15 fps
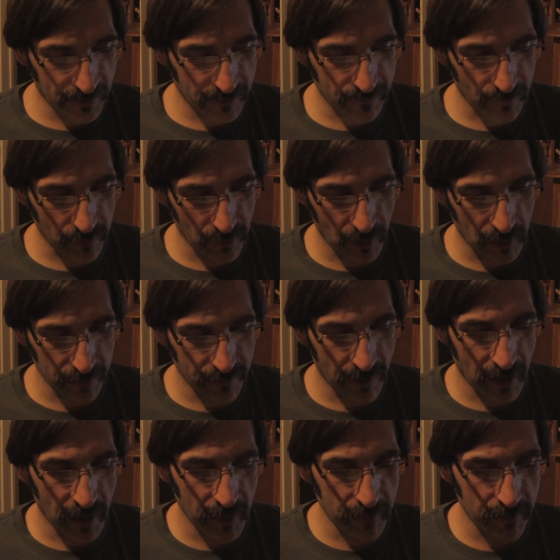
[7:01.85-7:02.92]
this for a long
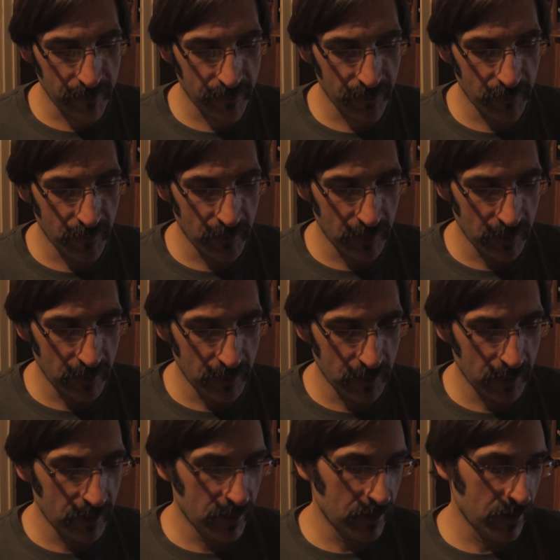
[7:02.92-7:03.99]
time.
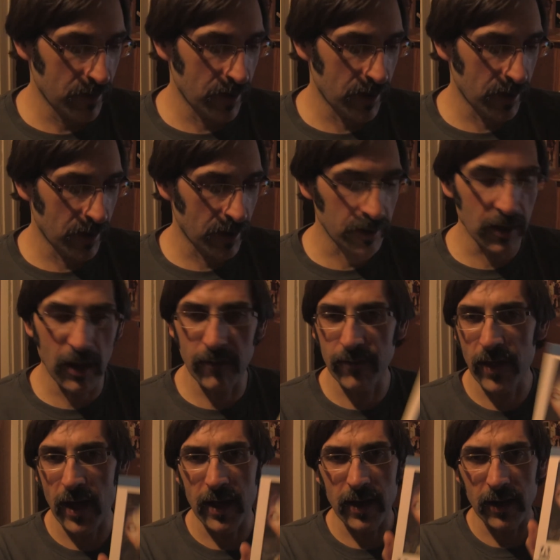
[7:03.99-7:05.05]
And I love
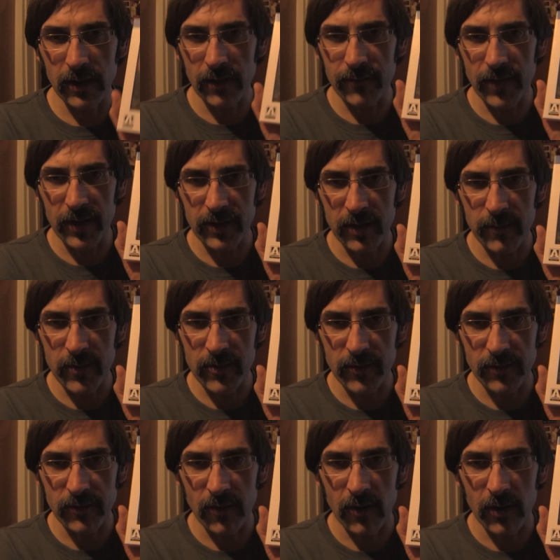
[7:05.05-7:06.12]
that. I love that
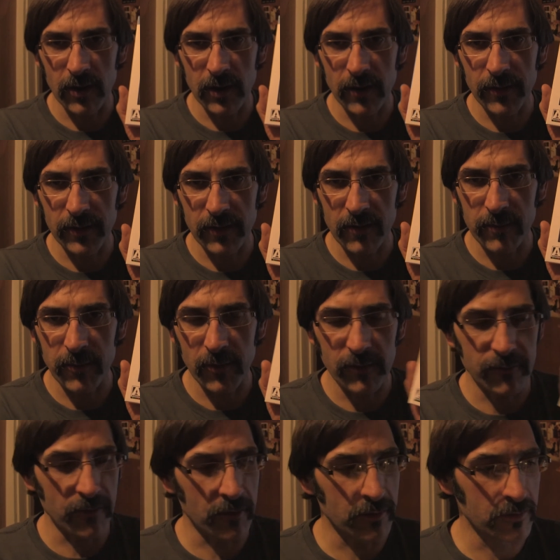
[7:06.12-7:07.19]
commissioned art. I think that's
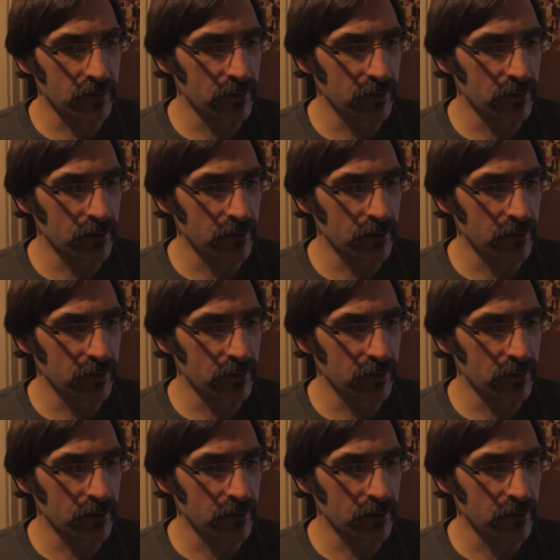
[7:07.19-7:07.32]
beautiful.